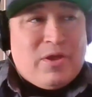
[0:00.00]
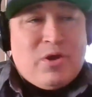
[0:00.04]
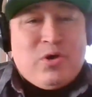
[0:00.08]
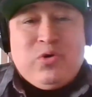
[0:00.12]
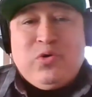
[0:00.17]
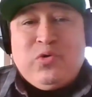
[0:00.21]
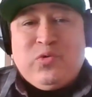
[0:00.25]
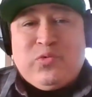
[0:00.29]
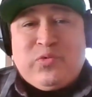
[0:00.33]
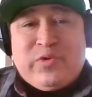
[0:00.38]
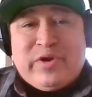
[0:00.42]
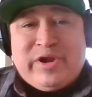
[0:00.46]

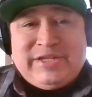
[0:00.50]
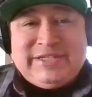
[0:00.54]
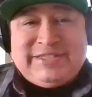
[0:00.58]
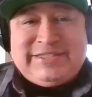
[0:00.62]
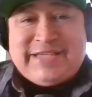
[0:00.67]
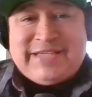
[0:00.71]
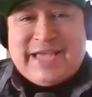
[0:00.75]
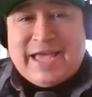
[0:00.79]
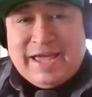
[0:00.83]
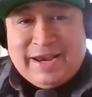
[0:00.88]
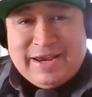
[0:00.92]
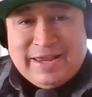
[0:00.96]
who
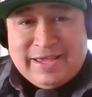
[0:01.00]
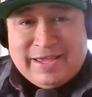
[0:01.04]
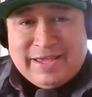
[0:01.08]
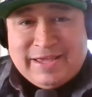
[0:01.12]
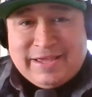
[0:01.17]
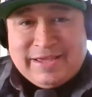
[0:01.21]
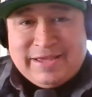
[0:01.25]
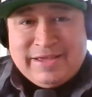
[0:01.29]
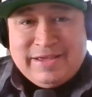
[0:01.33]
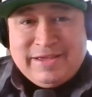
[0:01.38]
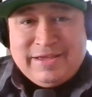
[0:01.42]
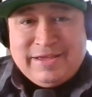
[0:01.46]
runs
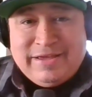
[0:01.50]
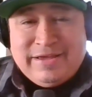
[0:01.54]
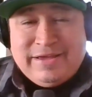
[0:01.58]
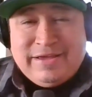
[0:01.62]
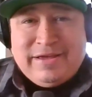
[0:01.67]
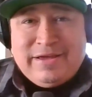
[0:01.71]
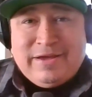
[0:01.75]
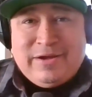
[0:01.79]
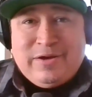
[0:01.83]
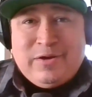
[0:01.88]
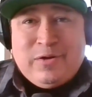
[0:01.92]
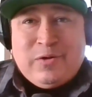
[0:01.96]
LA?
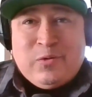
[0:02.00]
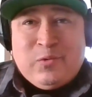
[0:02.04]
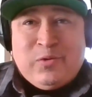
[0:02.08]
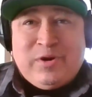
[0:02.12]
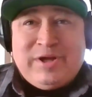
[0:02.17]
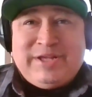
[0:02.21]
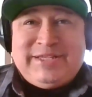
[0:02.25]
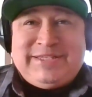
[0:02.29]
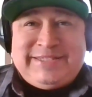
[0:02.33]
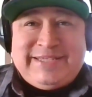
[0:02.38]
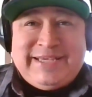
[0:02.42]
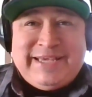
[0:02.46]

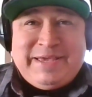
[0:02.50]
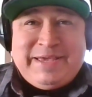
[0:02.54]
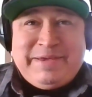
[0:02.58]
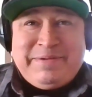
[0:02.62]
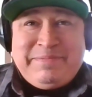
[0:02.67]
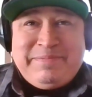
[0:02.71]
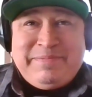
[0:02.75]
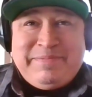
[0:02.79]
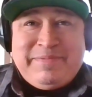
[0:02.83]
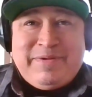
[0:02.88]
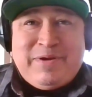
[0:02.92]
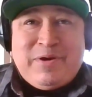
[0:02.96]
What
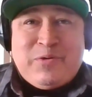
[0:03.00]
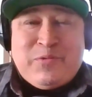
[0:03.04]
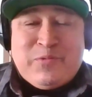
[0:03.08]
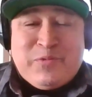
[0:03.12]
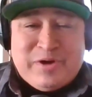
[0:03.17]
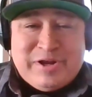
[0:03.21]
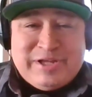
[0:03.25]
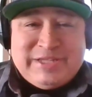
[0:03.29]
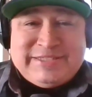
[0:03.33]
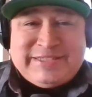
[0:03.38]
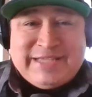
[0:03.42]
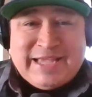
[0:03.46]
team
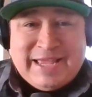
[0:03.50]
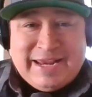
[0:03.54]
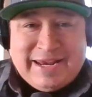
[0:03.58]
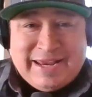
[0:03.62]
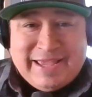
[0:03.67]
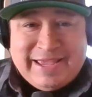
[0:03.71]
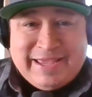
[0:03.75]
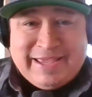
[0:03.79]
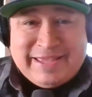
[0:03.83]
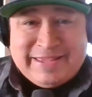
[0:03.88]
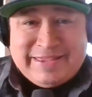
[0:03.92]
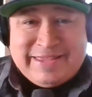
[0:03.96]
runs
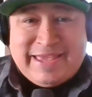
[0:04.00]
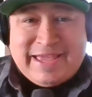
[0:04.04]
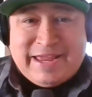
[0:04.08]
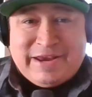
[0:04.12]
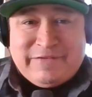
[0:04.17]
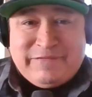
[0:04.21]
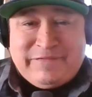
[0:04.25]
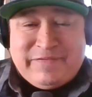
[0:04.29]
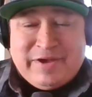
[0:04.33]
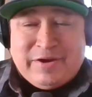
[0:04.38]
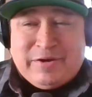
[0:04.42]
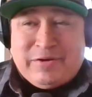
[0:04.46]
LA in the
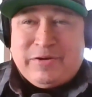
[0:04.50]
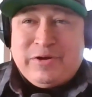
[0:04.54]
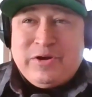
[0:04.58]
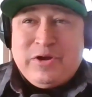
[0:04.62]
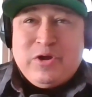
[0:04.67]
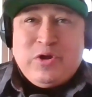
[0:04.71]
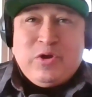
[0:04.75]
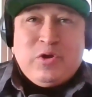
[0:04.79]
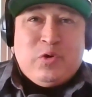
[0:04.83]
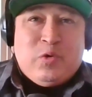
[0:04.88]
NFL?